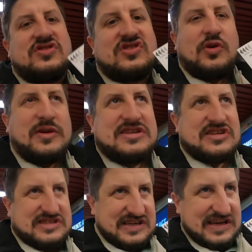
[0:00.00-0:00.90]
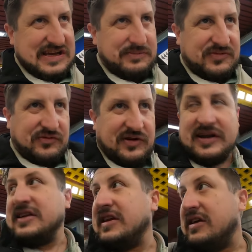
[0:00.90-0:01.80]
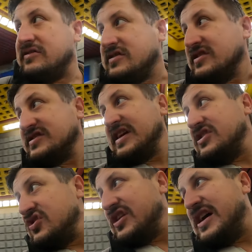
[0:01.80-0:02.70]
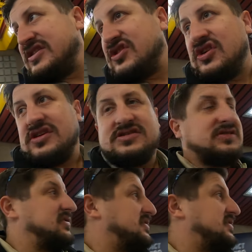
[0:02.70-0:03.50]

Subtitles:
So we took the M3 down to San Donato.